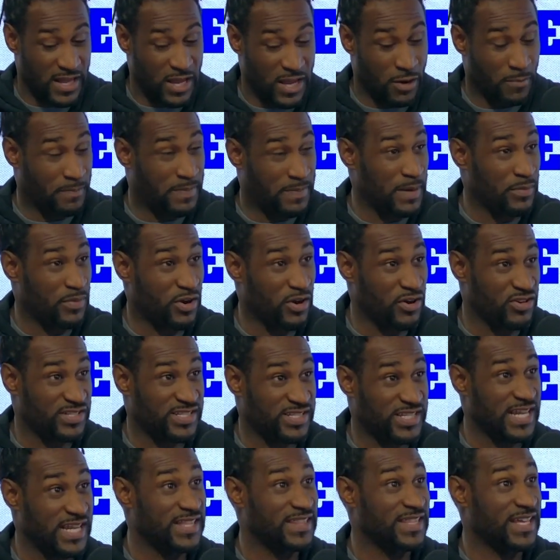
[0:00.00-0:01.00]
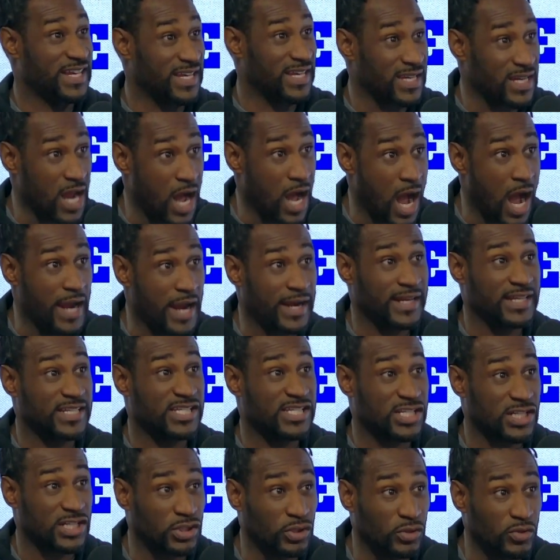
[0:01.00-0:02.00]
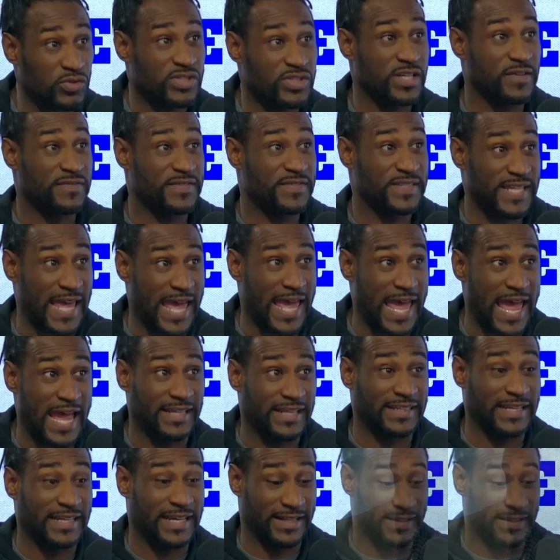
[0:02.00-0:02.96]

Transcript: Helping people understand the non-exclusive tag